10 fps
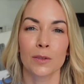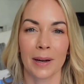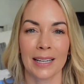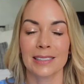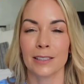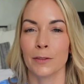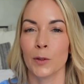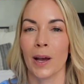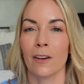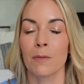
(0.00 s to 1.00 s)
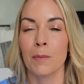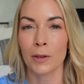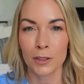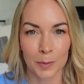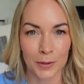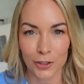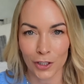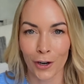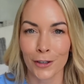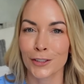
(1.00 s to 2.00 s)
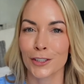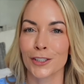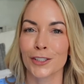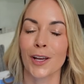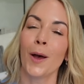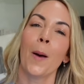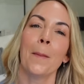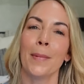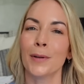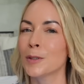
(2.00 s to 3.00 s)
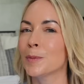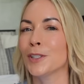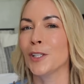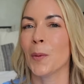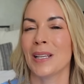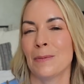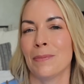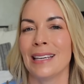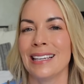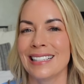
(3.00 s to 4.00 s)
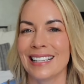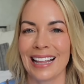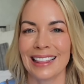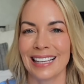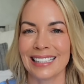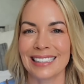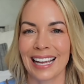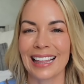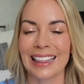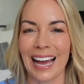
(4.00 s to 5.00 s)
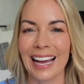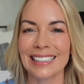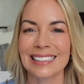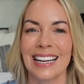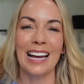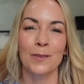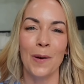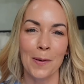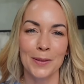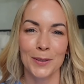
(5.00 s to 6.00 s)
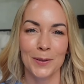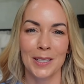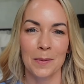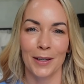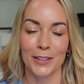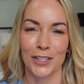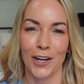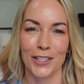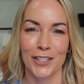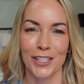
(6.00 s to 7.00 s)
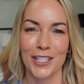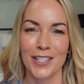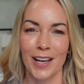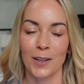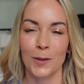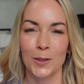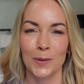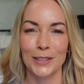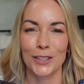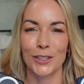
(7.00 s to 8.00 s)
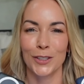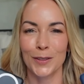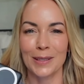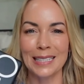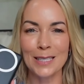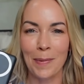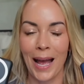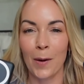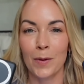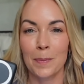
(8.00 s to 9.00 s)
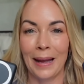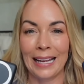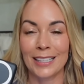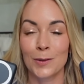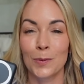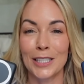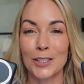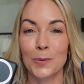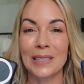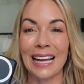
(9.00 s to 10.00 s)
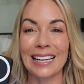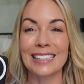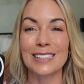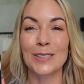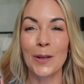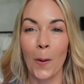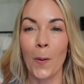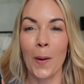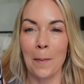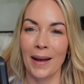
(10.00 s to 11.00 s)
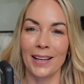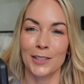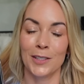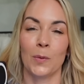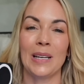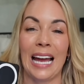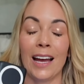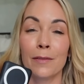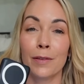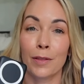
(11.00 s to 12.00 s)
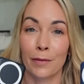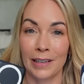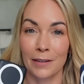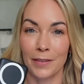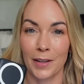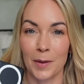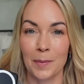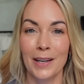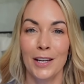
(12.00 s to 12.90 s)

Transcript: great if you have multiple chargers, multiple USBs, and things like that. And while we're talking about chargers, I also wanted to show you these power banks, which we like so much that we have three of them.